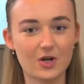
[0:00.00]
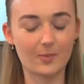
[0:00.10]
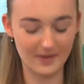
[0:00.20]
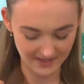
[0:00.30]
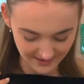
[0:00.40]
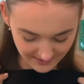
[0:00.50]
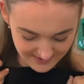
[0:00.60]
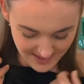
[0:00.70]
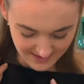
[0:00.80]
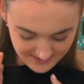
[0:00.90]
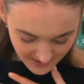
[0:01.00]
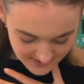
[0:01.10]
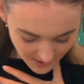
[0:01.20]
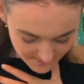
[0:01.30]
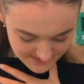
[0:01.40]
top, and it
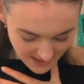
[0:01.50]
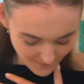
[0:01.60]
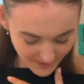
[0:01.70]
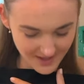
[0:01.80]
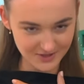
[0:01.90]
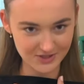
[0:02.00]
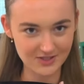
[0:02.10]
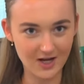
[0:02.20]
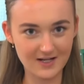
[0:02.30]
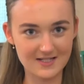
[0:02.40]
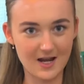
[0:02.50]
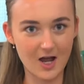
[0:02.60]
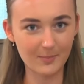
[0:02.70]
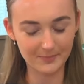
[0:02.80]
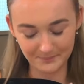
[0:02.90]
does come down, but I just tucked it
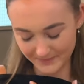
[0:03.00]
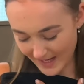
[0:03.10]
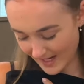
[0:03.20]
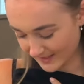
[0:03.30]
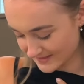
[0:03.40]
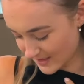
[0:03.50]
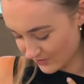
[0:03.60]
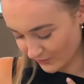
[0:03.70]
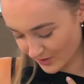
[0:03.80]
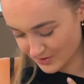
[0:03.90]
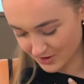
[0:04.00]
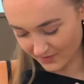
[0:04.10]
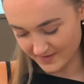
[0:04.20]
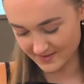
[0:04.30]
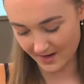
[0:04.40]
up and it's like ruched
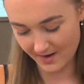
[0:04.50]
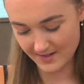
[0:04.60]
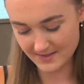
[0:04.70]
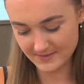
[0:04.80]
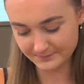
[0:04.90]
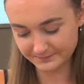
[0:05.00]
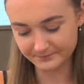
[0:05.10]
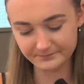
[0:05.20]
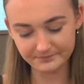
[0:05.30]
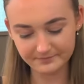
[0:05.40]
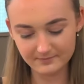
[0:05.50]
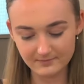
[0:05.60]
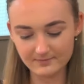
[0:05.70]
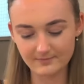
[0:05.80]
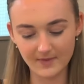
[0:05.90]
on the sides
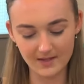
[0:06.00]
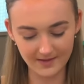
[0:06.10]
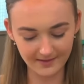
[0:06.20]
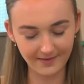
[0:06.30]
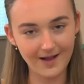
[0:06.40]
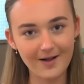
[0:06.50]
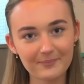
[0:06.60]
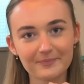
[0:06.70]
like that.